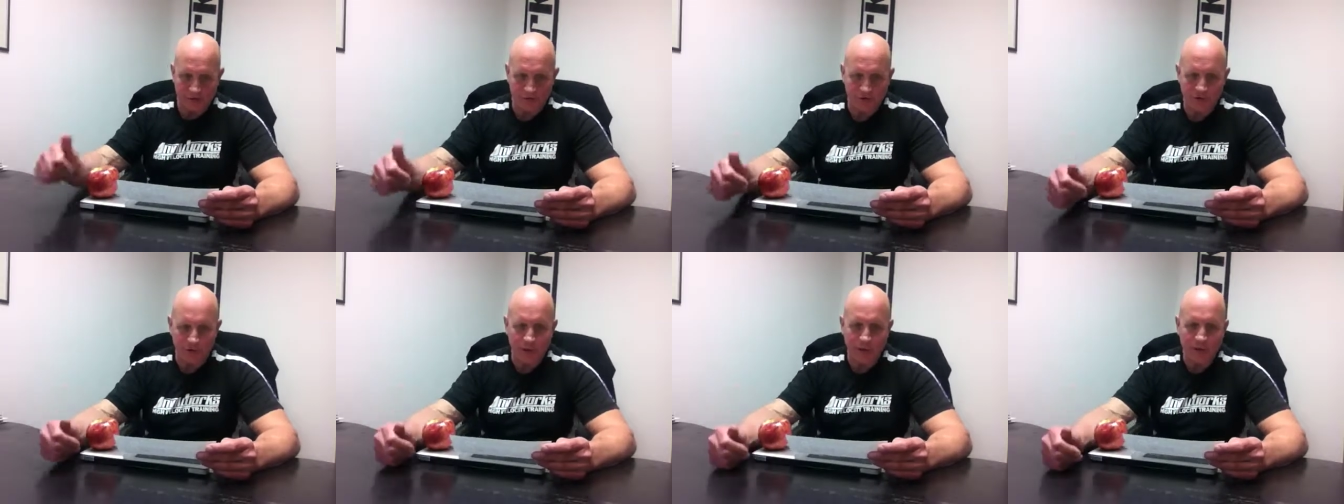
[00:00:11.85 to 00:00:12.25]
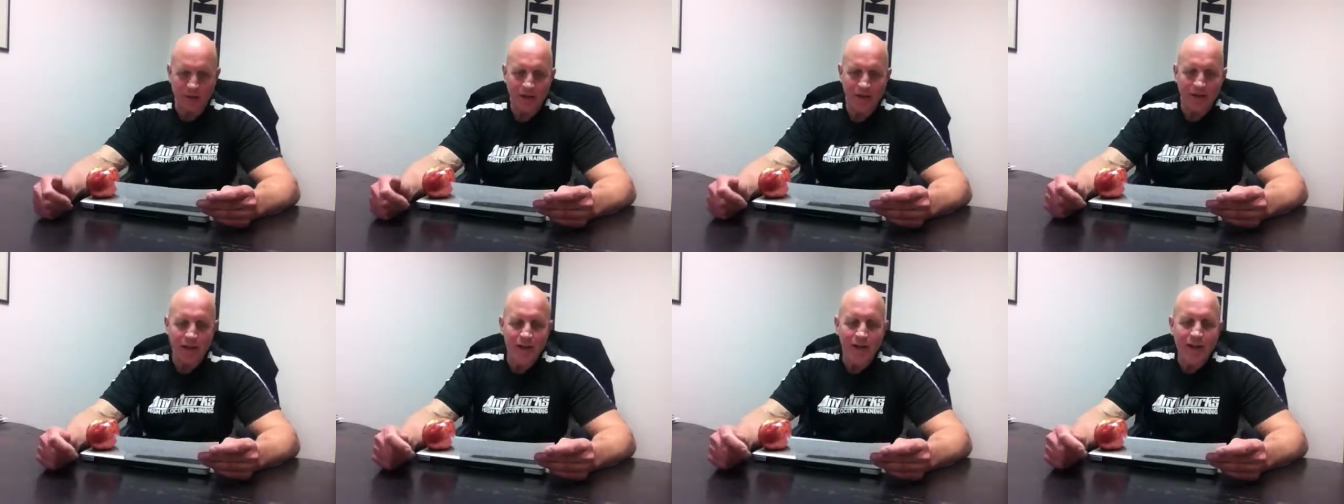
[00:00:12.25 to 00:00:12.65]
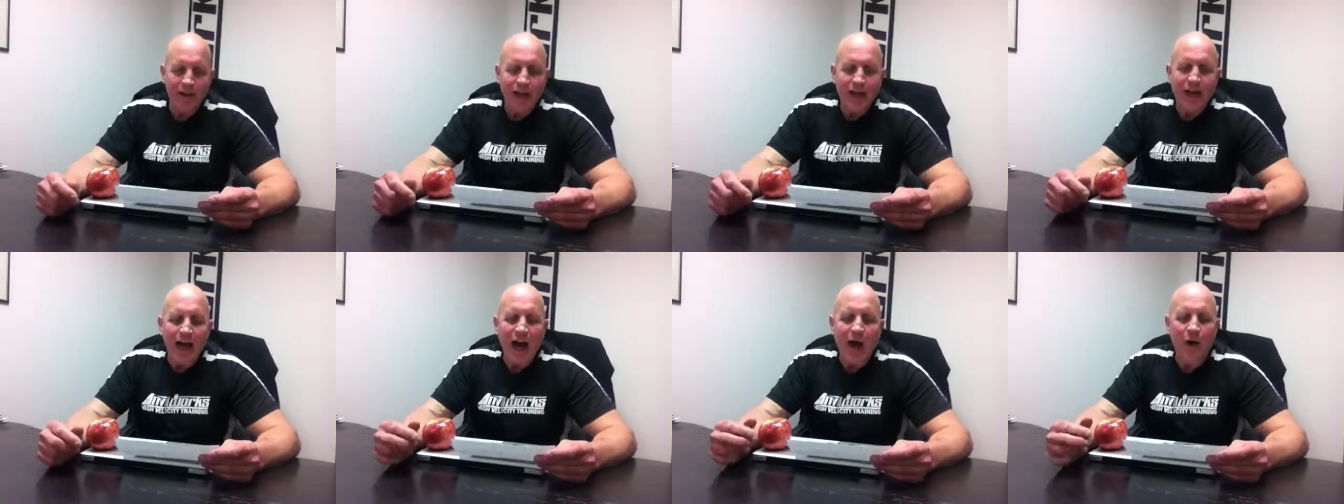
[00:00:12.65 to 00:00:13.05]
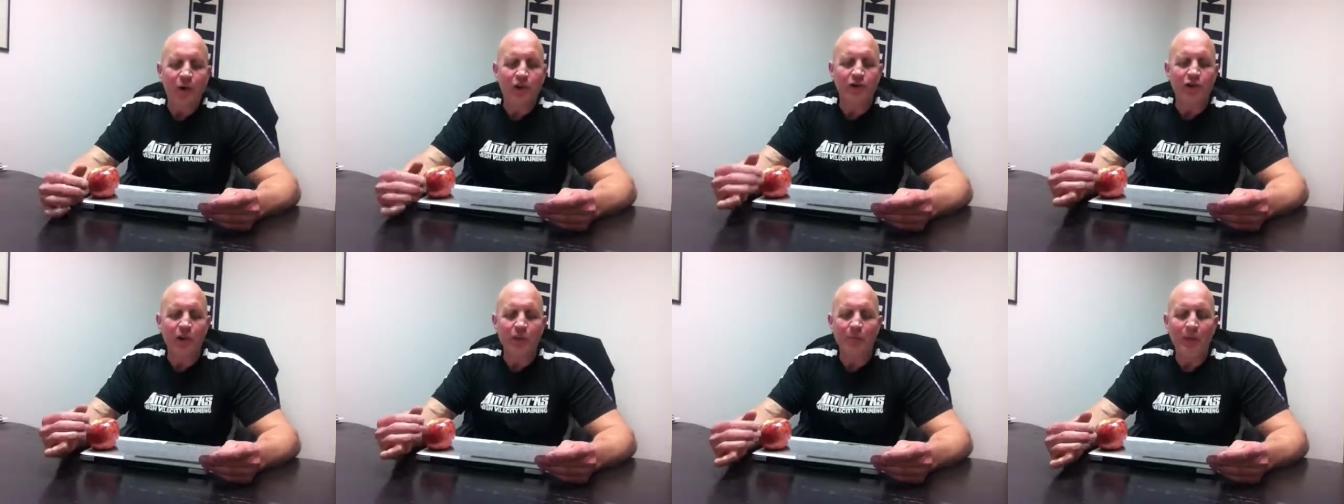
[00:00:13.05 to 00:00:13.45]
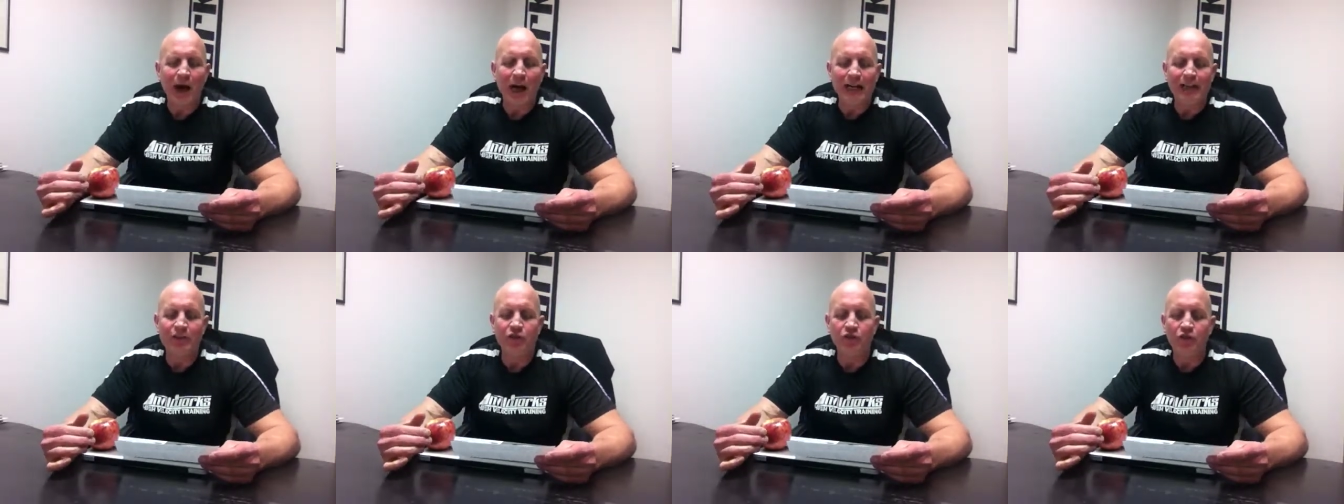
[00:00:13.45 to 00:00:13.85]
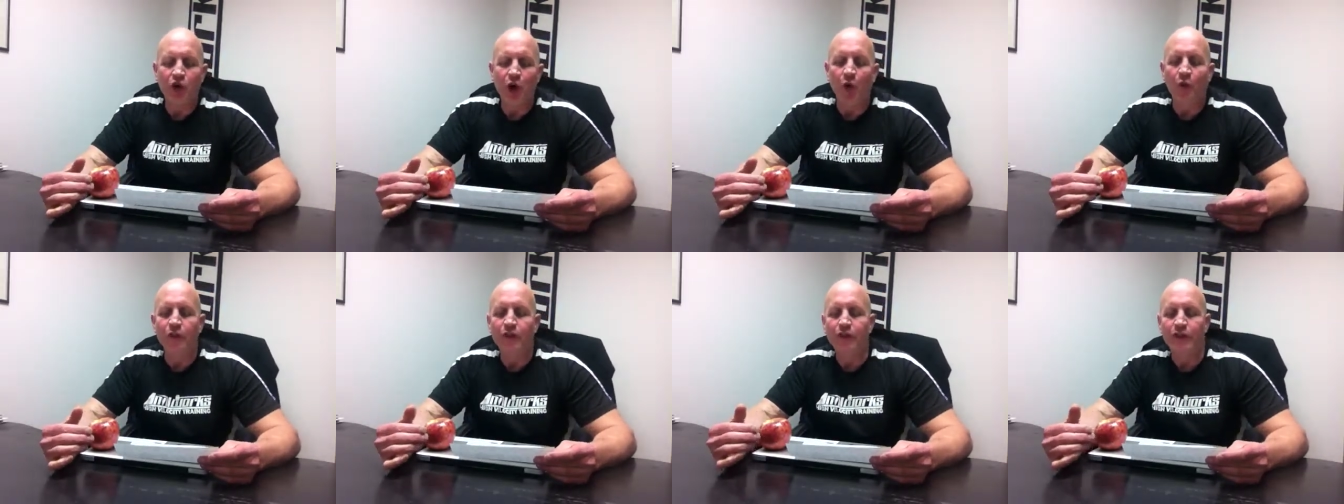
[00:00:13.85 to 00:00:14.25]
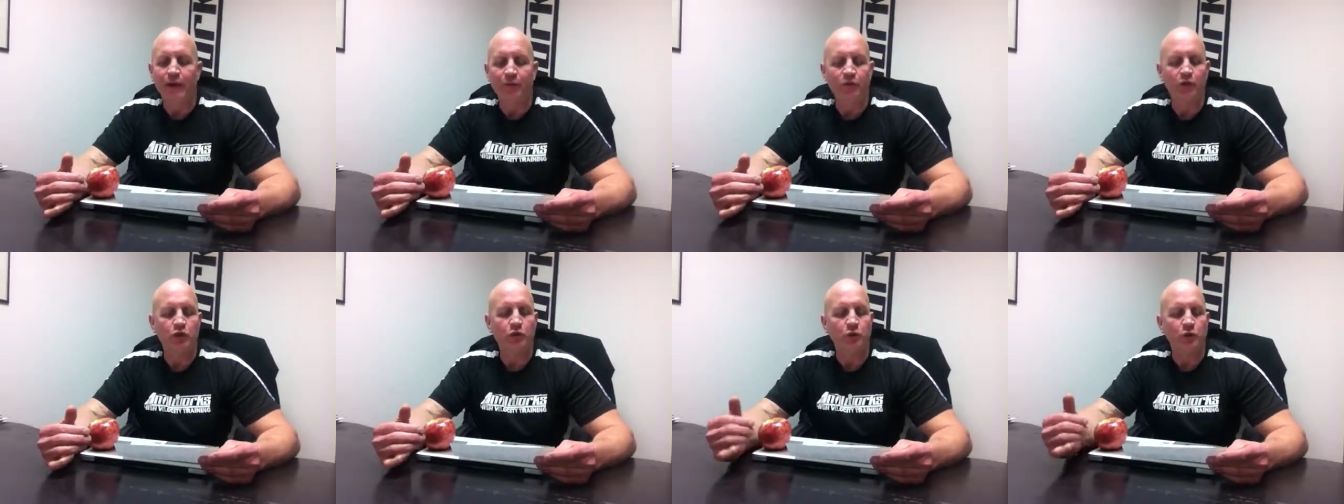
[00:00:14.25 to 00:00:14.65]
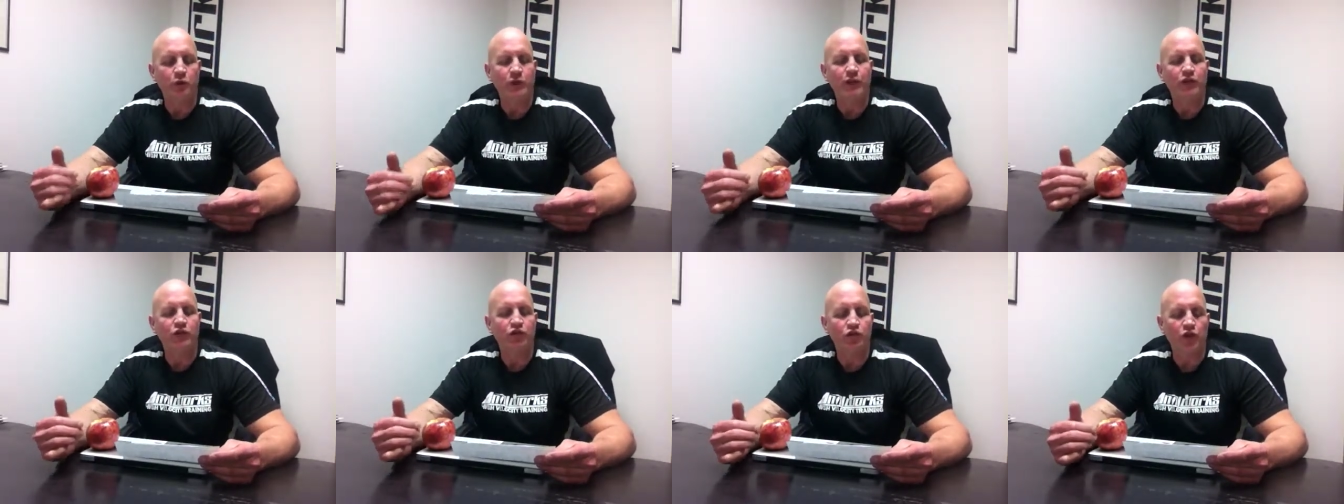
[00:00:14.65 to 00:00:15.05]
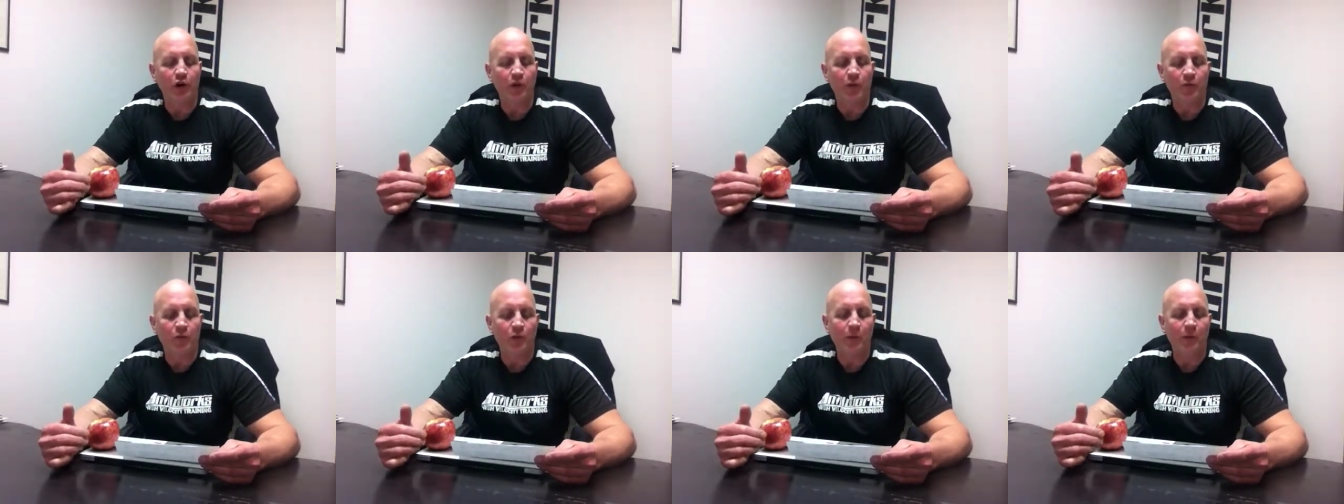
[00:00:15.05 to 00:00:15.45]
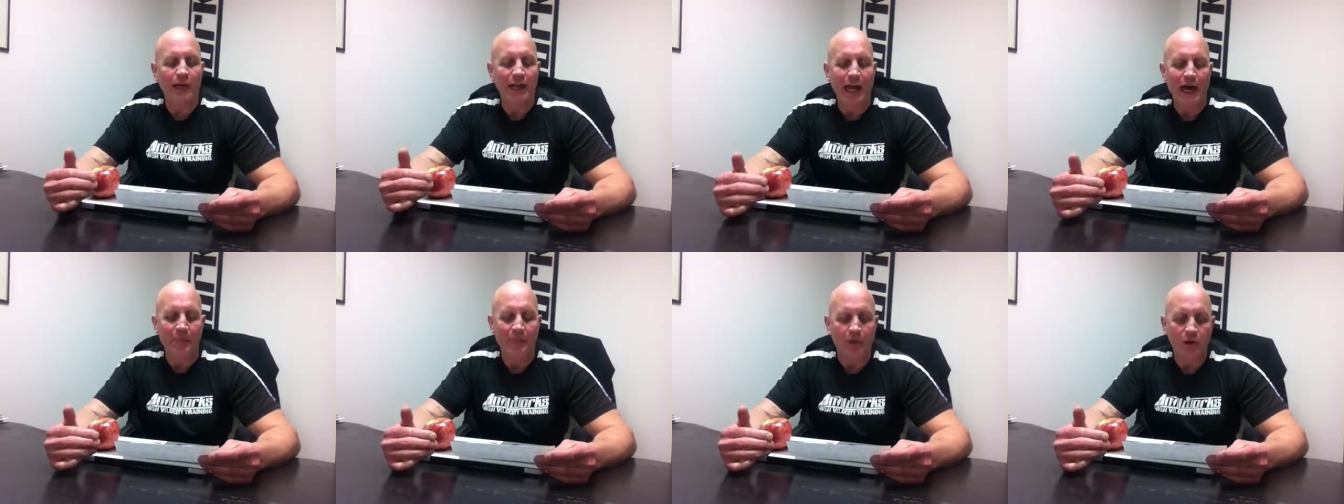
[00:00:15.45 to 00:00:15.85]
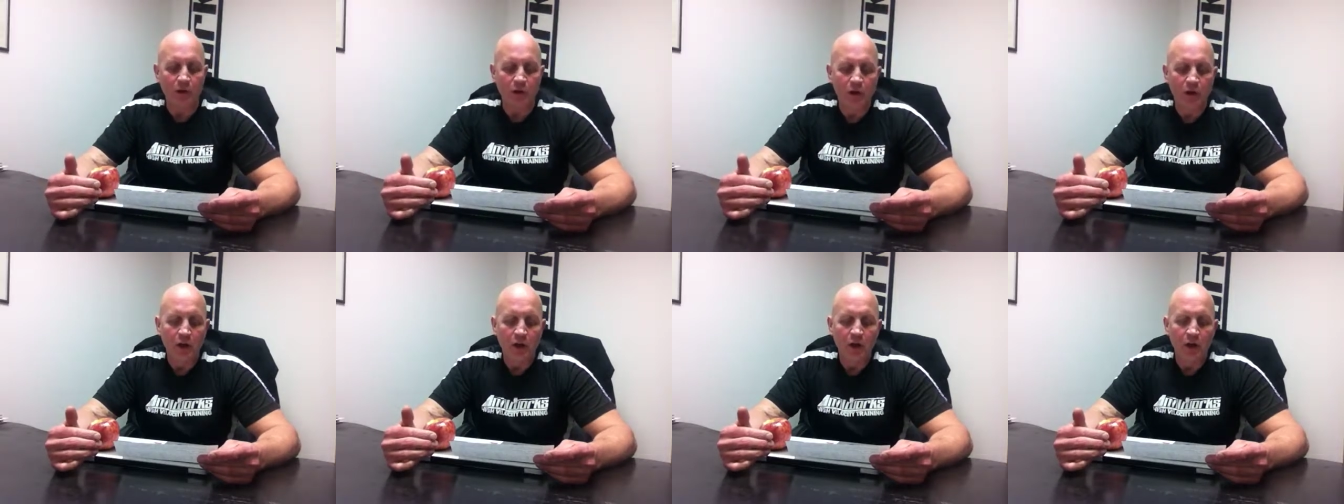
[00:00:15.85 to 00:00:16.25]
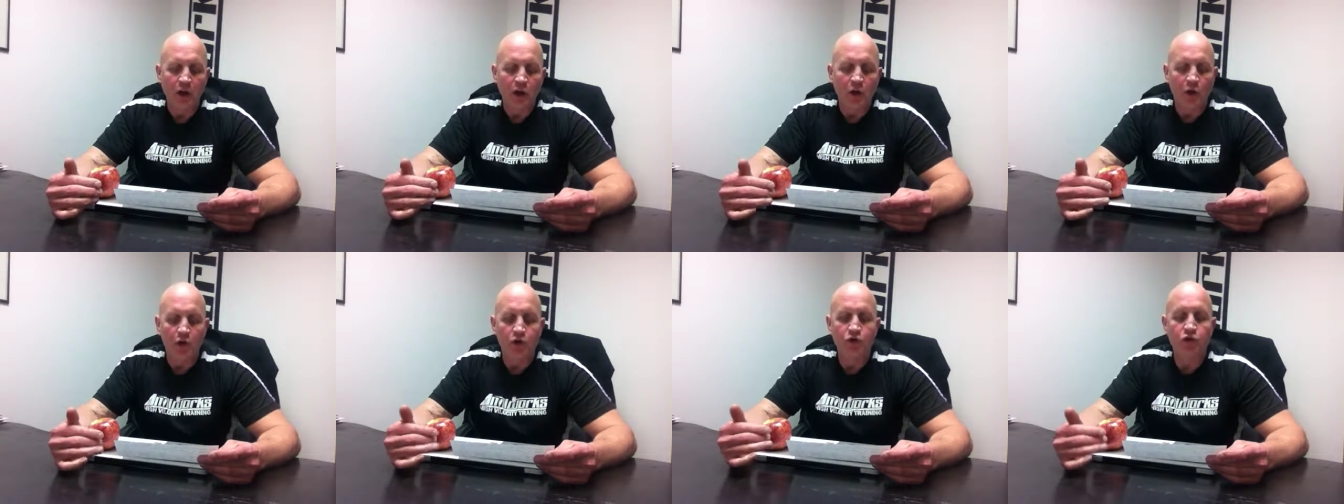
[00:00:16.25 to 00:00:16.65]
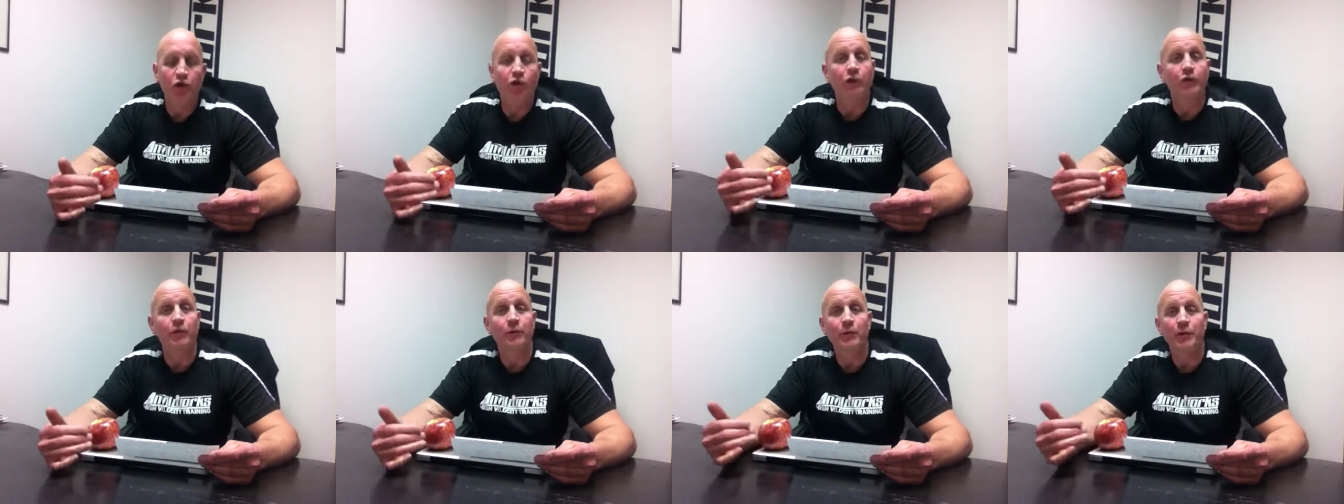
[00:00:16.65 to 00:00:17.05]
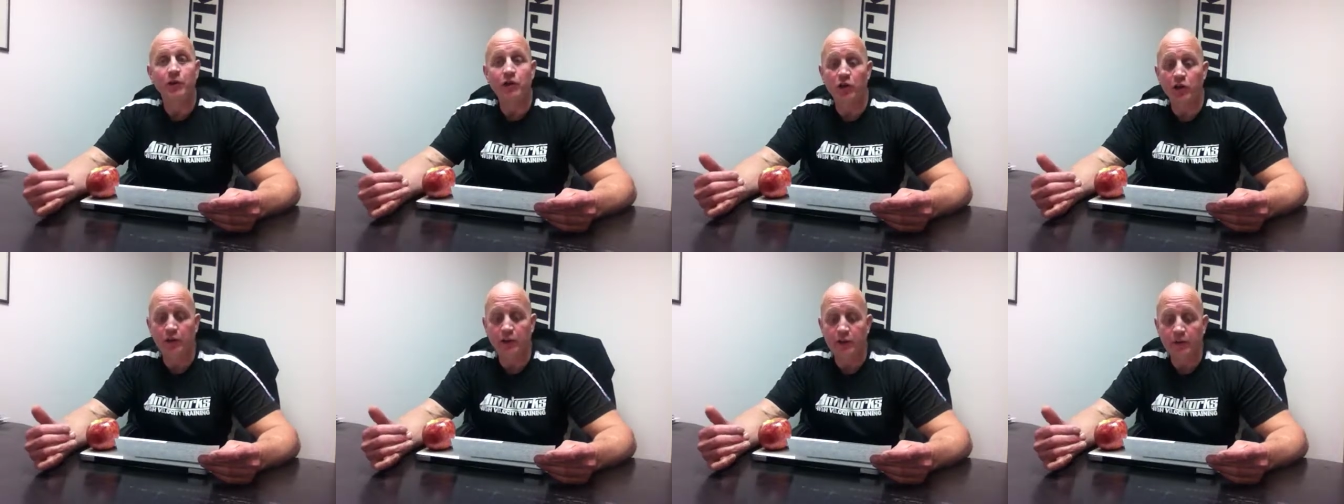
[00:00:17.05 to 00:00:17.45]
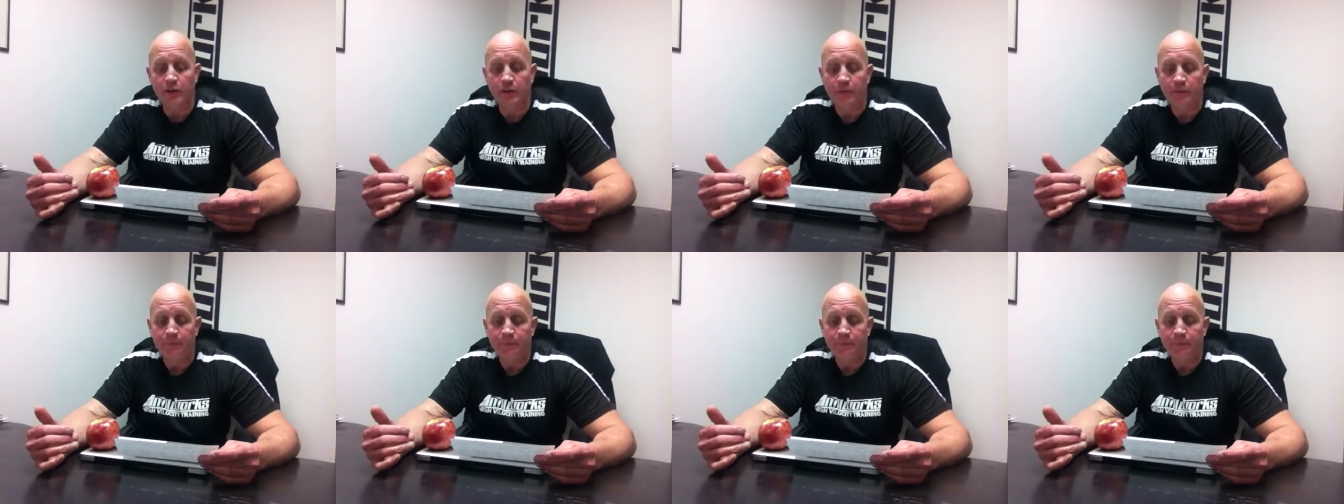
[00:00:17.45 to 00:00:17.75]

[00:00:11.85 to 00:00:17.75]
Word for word: excuse me, how does our bodies know the difference between sugar from an apple or sugar from a cookie?